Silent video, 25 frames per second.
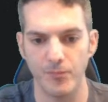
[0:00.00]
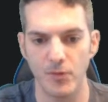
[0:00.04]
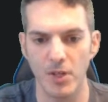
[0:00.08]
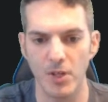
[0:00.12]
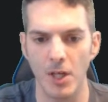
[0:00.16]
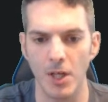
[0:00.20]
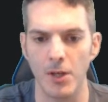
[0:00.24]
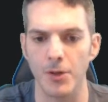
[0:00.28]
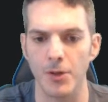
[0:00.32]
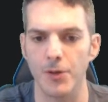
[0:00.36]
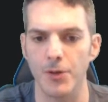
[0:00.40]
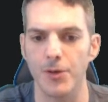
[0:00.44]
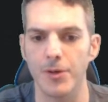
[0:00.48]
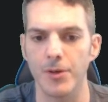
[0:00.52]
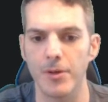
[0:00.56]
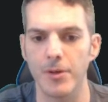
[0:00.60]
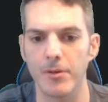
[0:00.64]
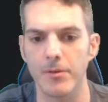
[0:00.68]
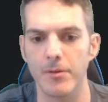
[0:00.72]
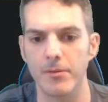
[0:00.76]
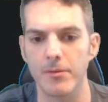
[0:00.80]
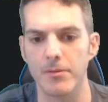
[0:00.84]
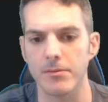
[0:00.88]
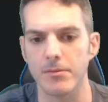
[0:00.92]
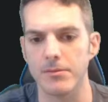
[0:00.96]

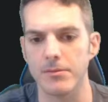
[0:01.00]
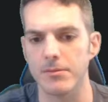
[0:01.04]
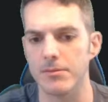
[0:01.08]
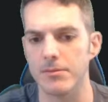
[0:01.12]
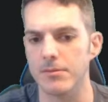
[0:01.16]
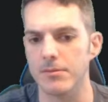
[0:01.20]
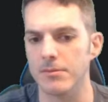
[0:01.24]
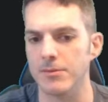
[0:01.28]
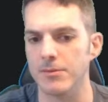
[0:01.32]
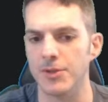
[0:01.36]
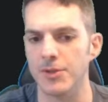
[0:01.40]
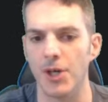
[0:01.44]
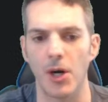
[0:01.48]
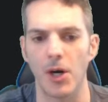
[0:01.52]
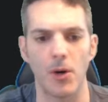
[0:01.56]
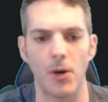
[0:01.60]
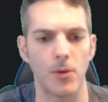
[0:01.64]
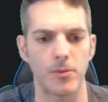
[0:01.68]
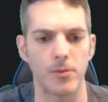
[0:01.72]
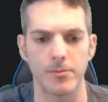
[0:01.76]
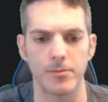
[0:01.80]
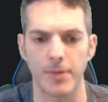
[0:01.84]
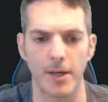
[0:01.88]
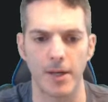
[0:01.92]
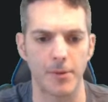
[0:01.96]

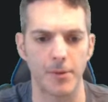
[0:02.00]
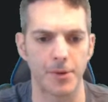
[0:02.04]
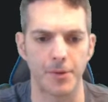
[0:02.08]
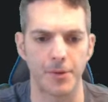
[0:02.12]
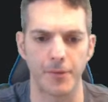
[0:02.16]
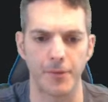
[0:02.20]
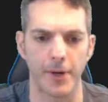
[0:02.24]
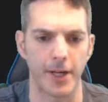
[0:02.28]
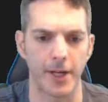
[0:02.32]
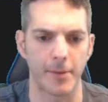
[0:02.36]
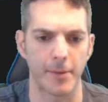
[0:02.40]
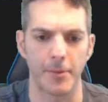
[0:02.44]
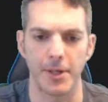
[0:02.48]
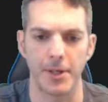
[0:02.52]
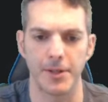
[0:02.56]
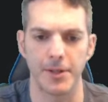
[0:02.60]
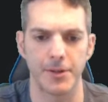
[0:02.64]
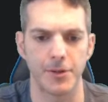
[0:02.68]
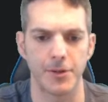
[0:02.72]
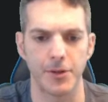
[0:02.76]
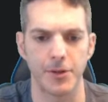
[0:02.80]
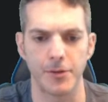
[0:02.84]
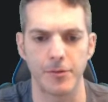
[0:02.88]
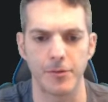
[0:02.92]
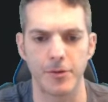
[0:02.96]
no, I wouldn't
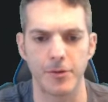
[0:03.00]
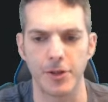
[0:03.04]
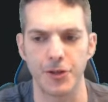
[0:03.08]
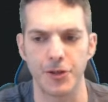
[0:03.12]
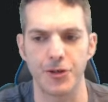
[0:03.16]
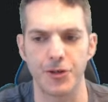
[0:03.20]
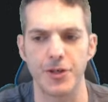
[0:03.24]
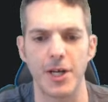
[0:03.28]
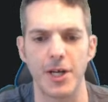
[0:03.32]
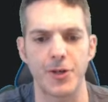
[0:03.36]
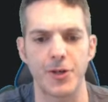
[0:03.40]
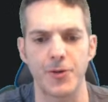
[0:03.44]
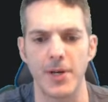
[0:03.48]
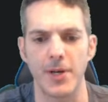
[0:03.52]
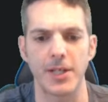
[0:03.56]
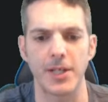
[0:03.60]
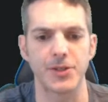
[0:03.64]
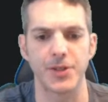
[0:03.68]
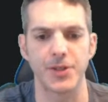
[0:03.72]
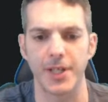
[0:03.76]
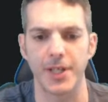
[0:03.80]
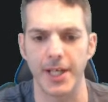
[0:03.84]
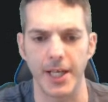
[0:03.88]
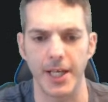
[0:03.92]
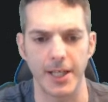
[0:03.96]
recommend, because you're not
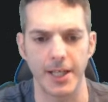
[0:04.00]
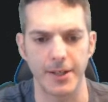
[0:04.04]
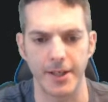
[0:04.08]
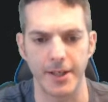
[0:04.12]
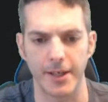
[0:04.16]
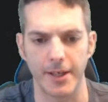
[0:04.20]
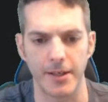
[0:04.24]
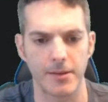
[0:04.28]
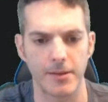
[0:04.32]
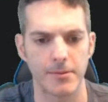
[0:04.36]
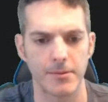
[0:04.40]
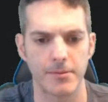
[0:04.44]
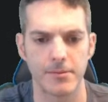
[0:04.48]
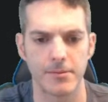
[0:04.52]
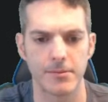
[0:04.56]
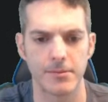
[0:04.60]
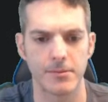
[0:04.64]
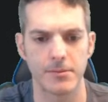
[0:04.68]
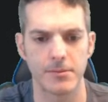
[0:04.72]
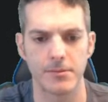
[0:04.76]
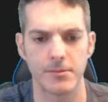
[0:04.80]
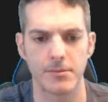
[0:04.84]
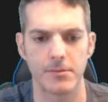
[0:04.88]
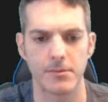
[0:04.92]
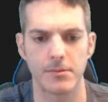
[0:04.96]
translating anything.
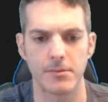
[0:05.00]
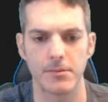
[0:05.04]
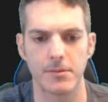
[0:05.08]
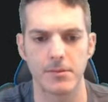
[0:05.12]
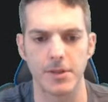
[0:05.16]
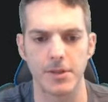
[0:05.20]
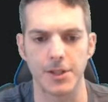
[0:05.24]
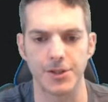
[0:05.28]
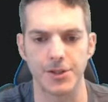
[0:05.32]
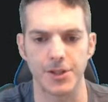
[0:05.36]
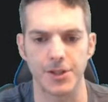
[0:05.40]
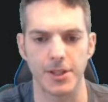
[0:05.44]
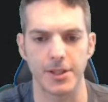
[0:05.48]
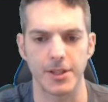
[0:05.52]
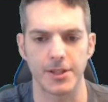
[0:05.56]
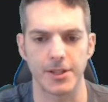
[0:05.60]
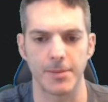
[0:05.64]
It's a